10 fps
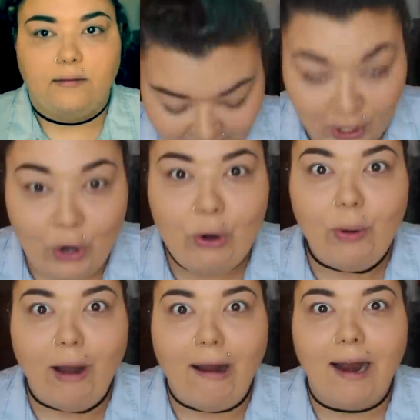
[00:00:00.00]
Like, who
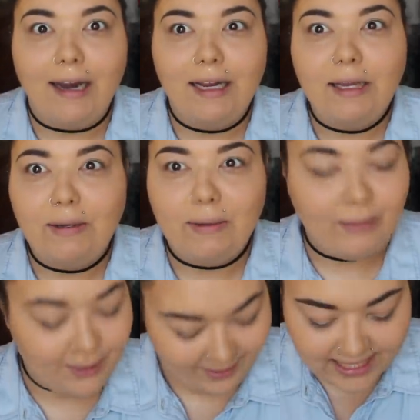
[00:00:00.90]
are
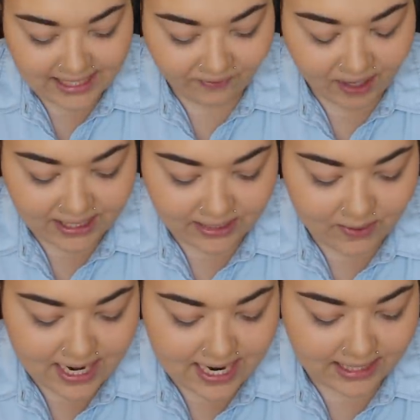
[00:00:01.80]
you? This first
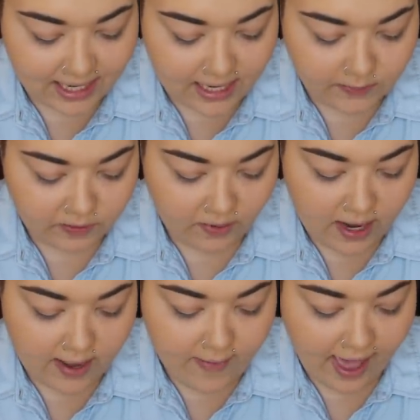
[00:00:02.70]
one comes
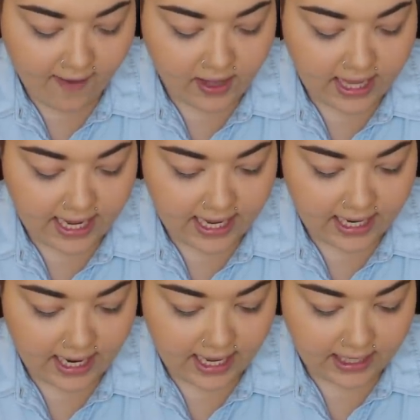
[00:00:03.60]
from
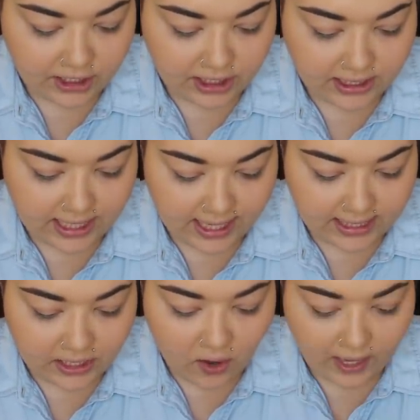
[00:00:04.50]
Evelyn, and she
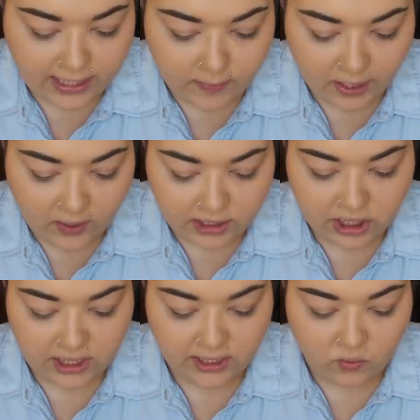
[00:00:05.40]
says, "Okay, so my
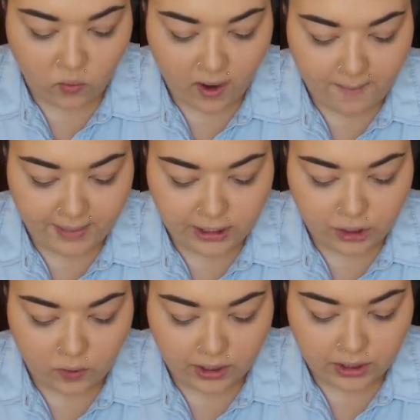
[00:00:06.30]
question is, what made
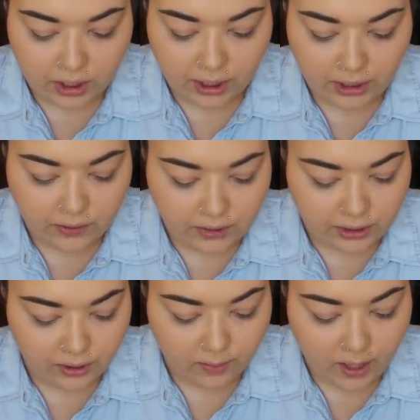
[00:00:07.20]
you want to start
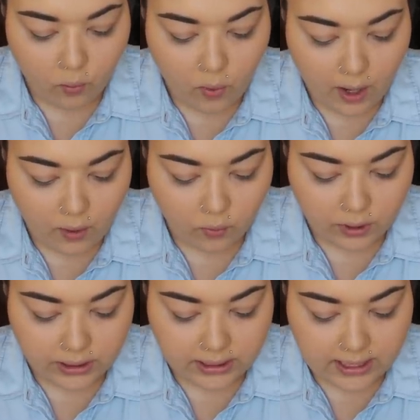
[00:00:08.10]
YouTube? What
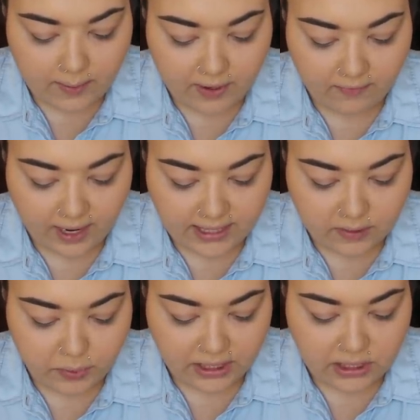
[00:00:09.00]
would some
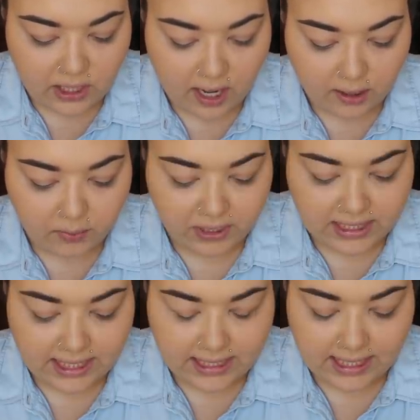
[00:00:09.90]
advice be to other
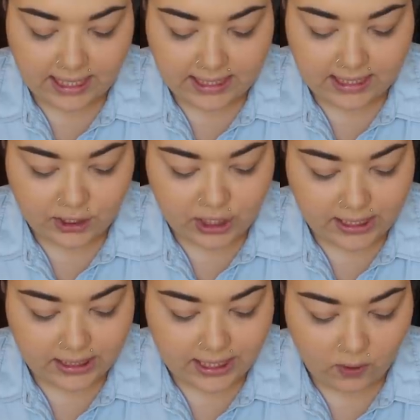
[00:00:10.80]
plus size ladies and
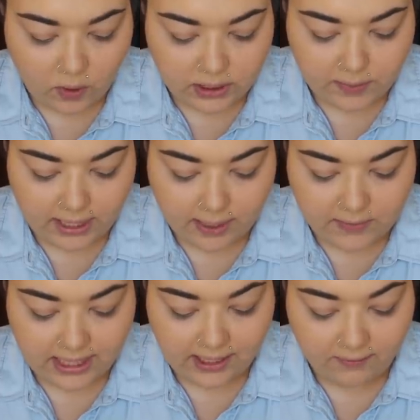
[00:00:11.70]
gents that want to
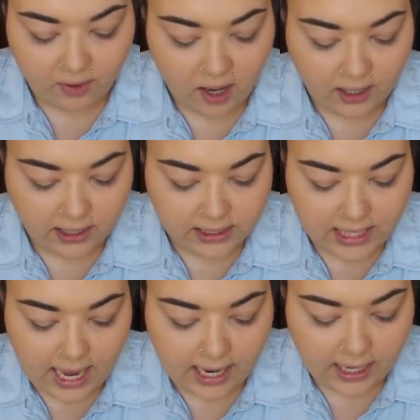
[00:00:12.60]
become daily vloggers
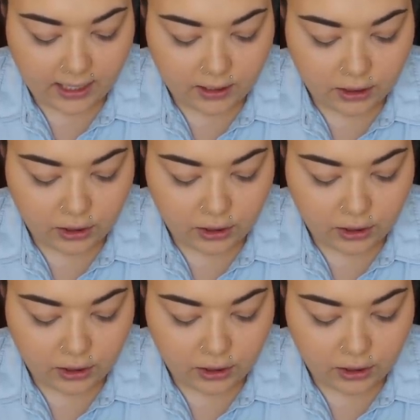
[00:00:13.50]
and